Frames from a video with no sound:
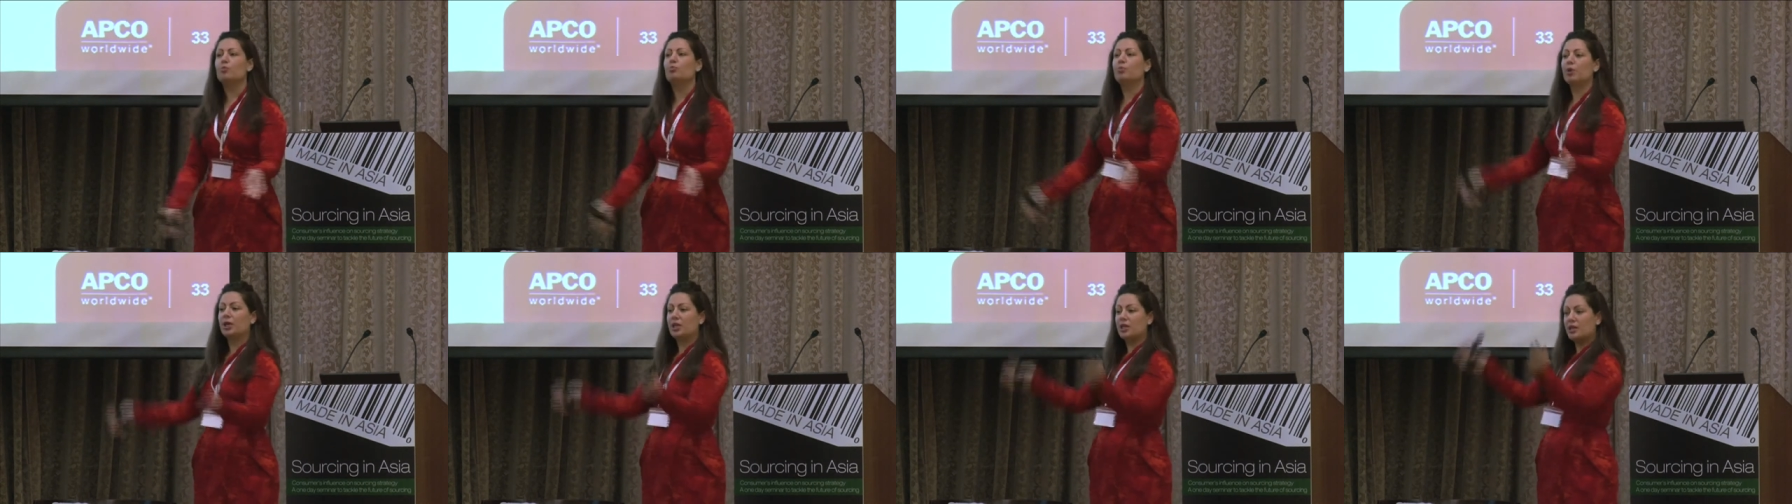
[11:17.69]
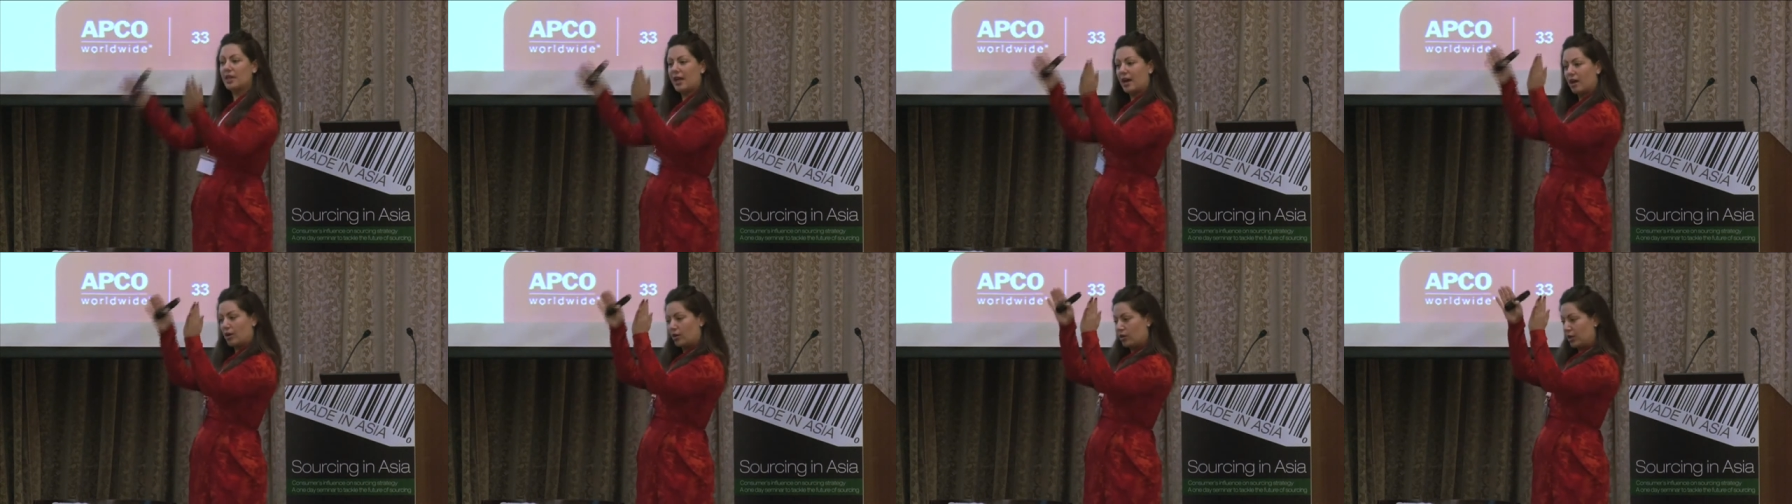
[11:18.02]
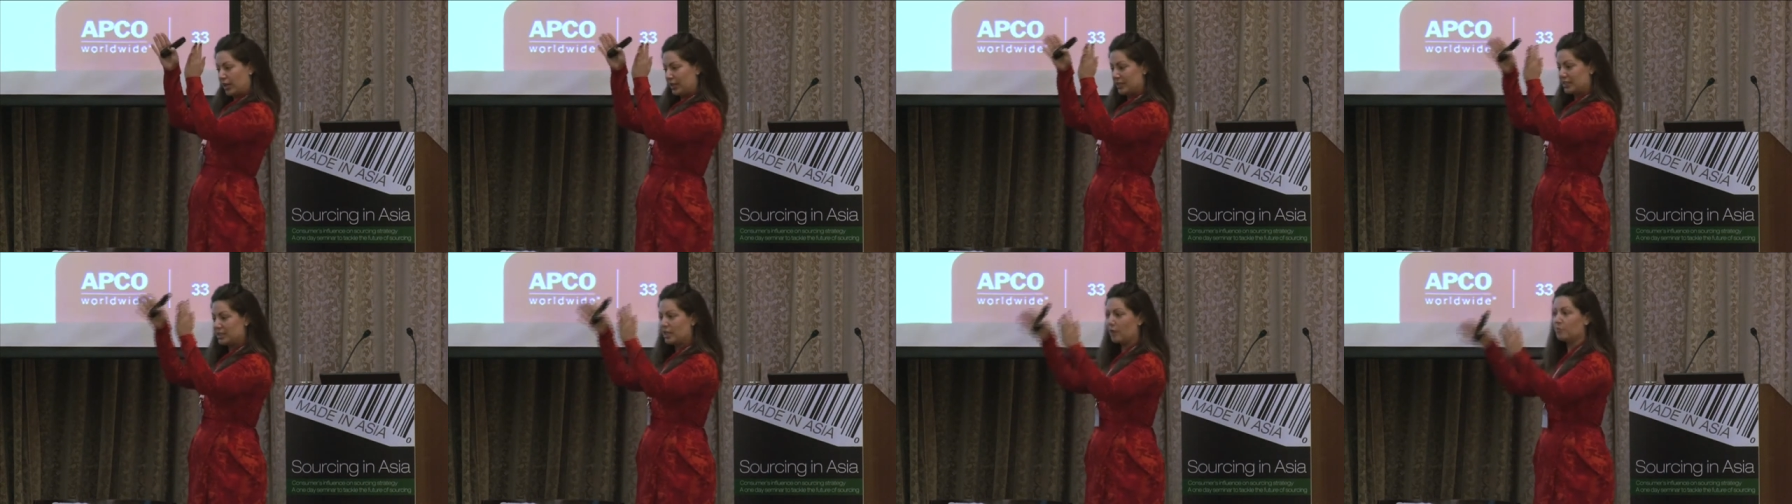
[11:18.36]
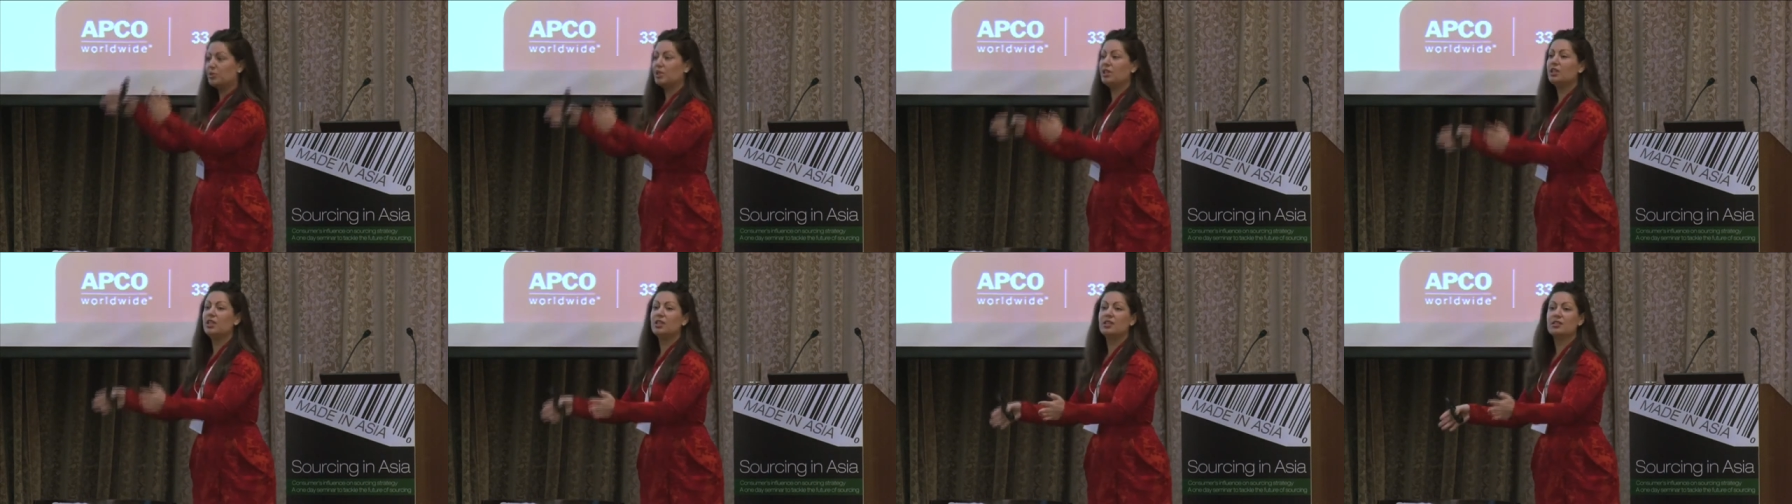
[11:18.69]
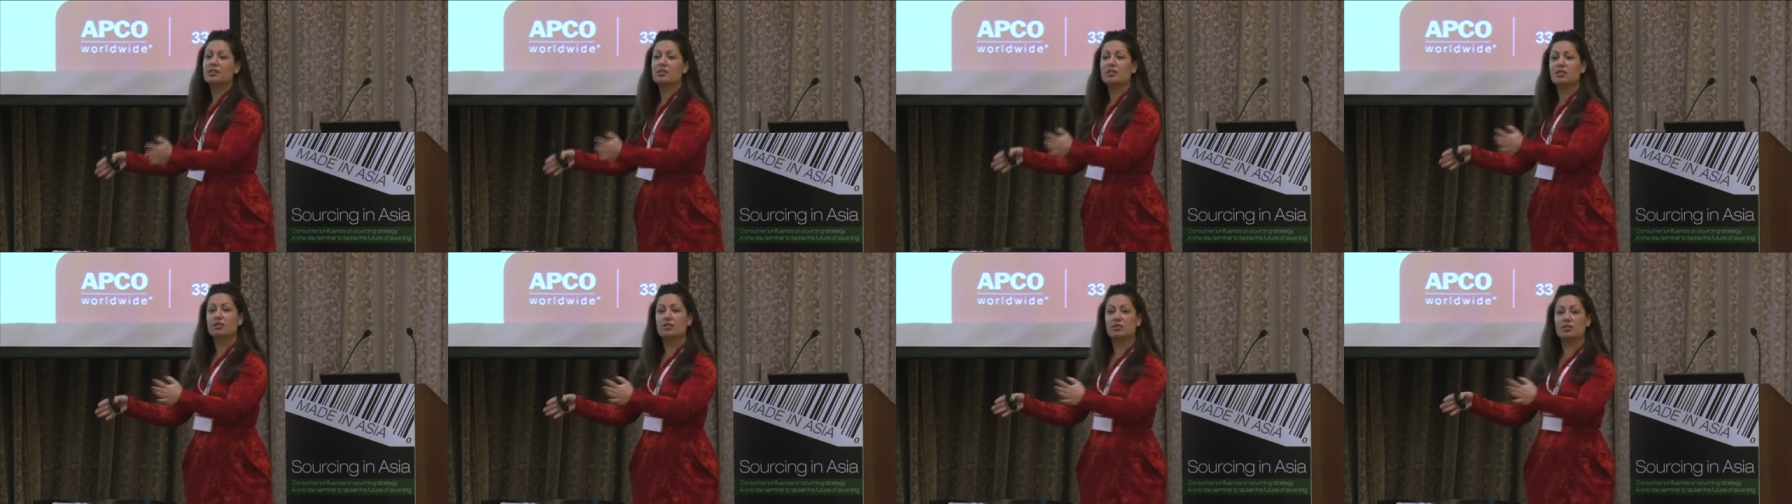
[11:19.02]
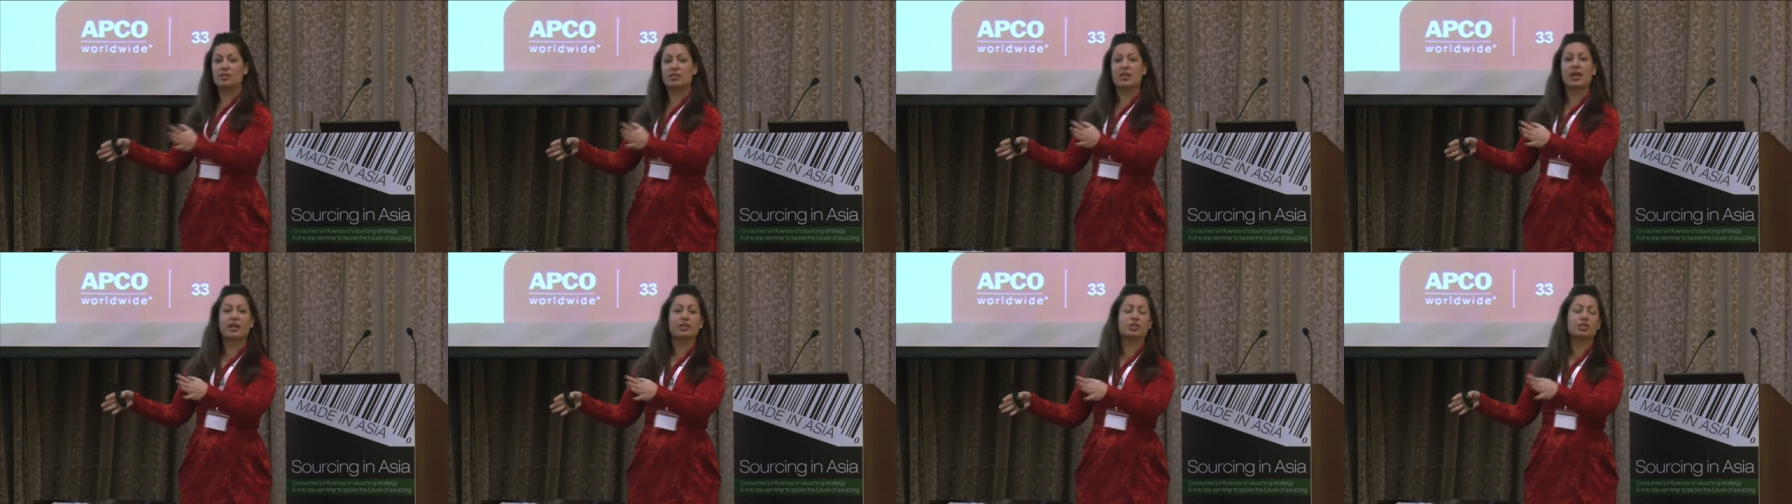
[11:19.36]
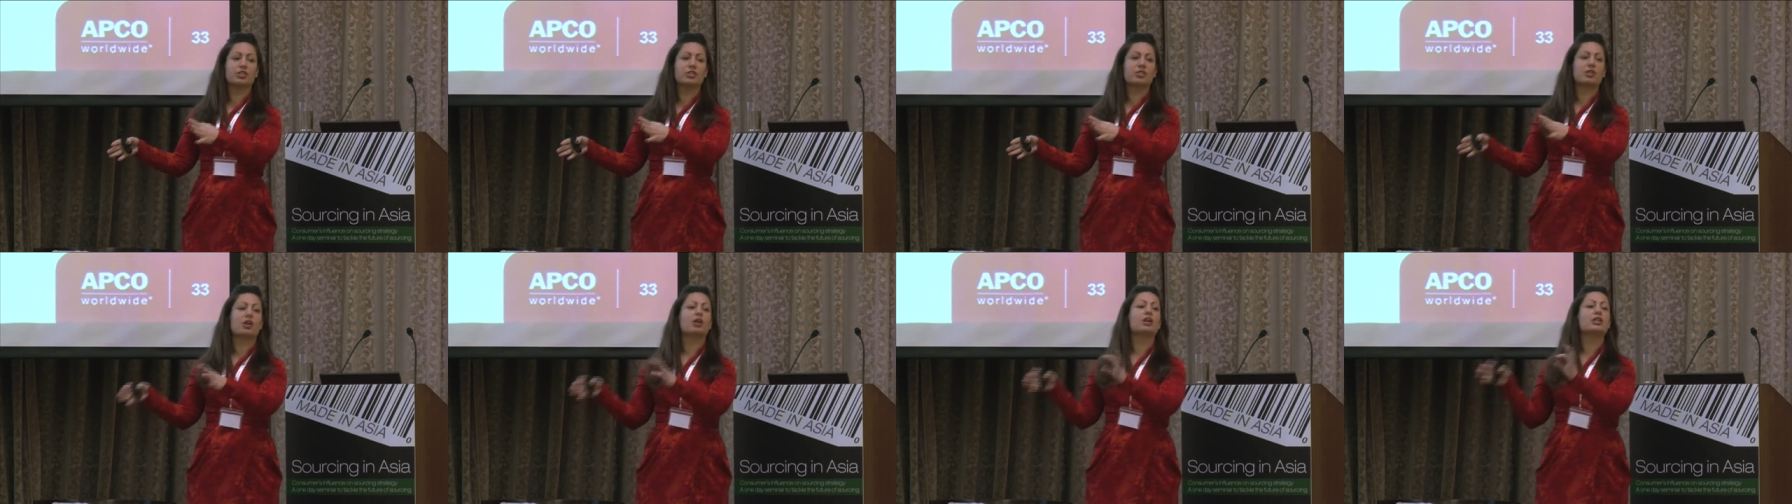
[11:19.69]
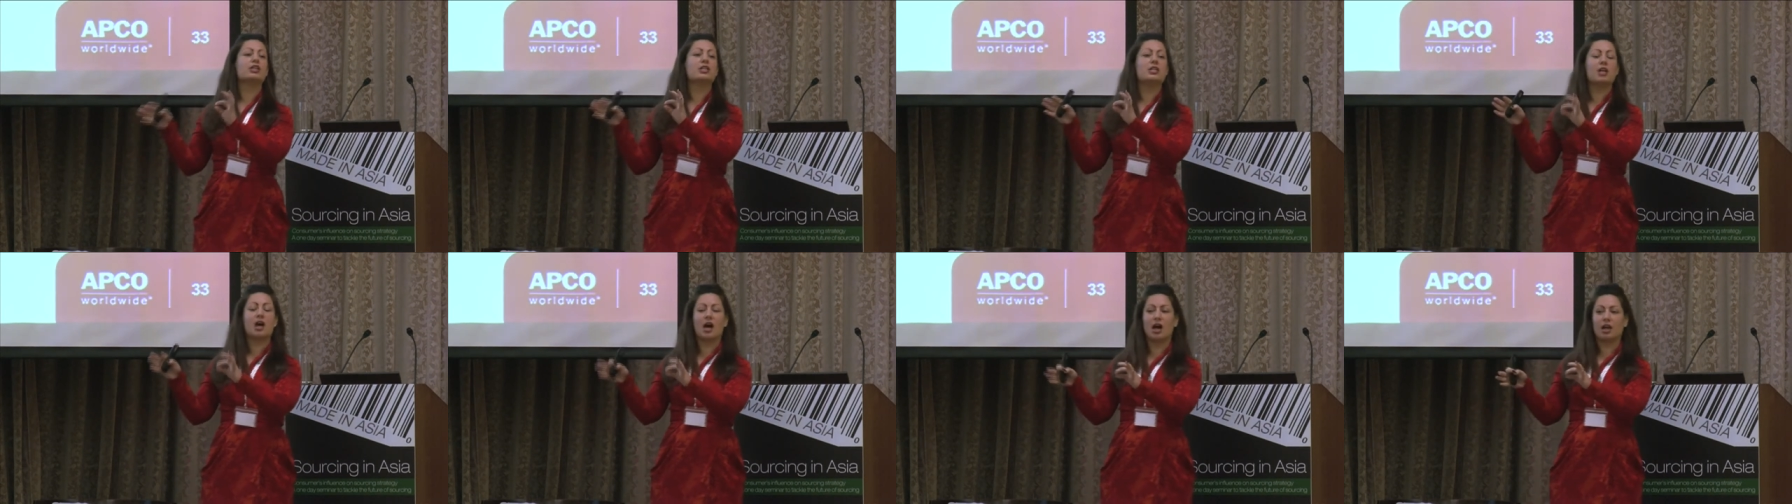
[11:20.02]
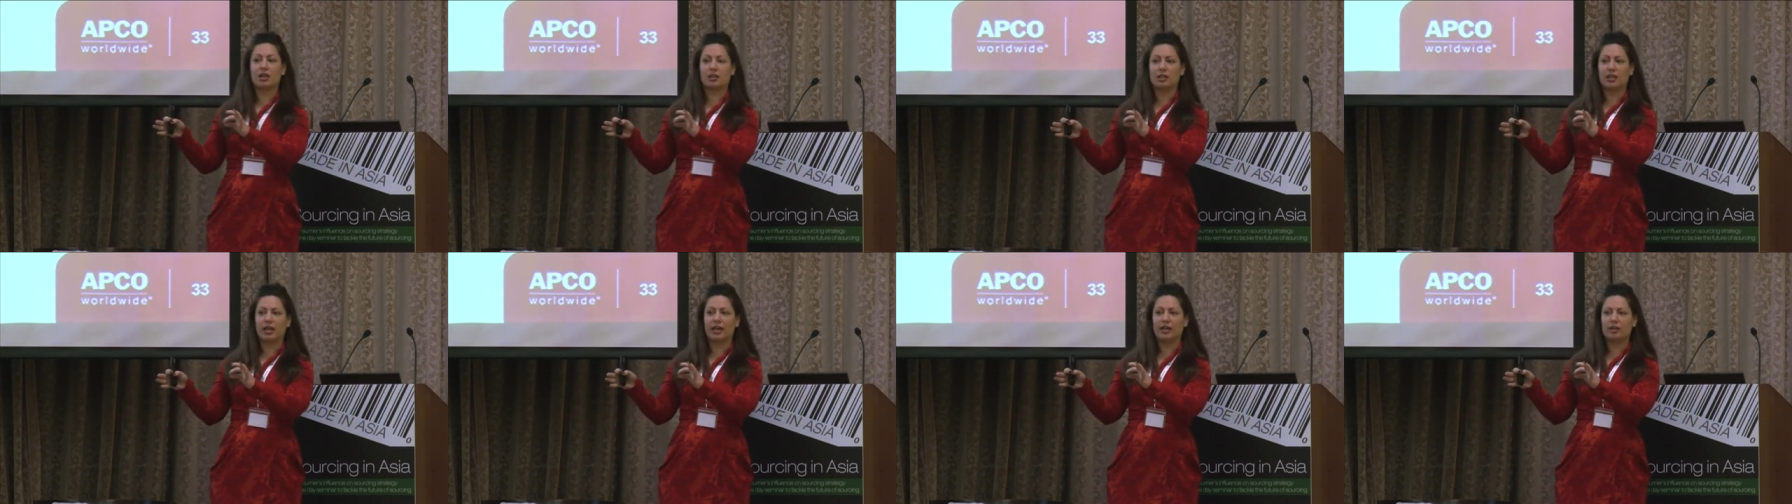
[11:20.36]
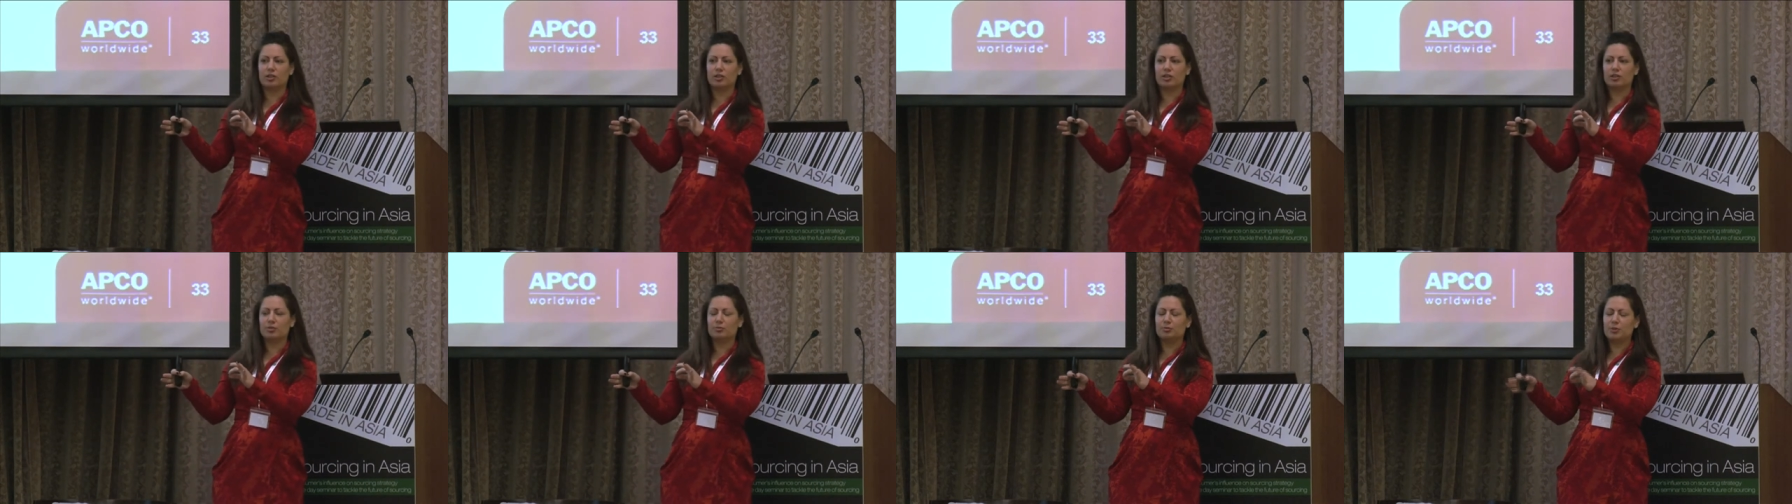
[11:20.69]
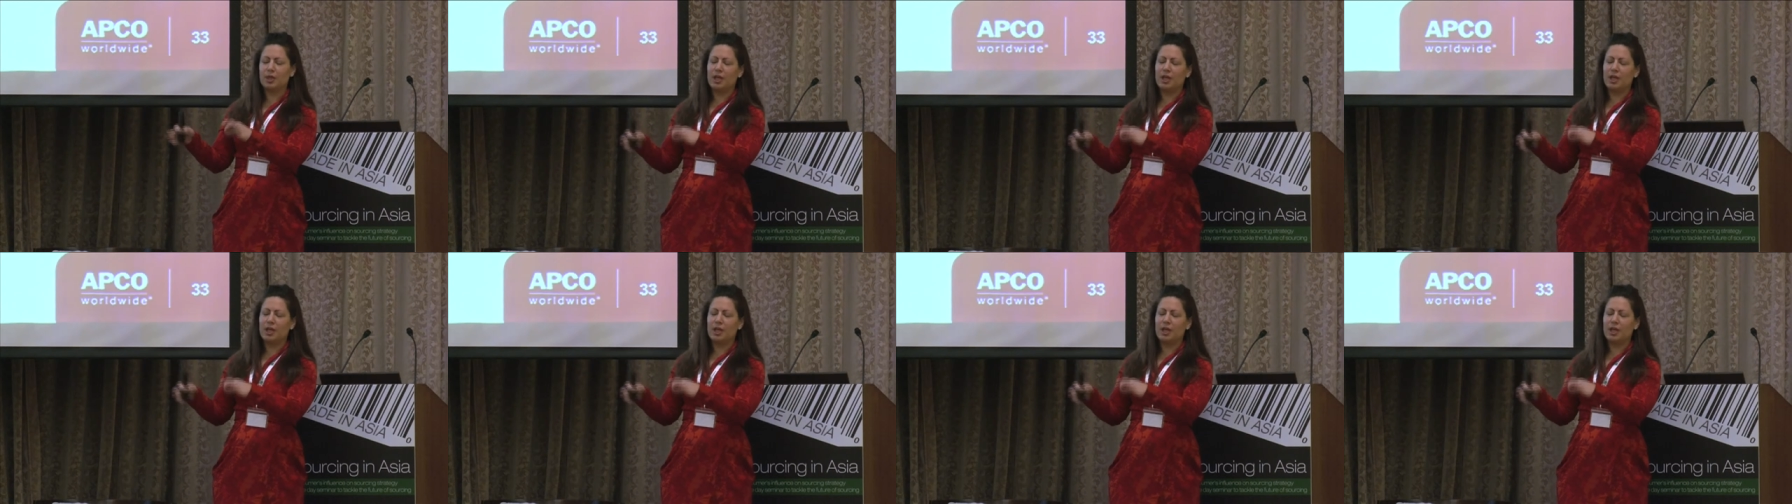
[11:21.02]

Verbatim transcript: but now except these sectors are not allowed.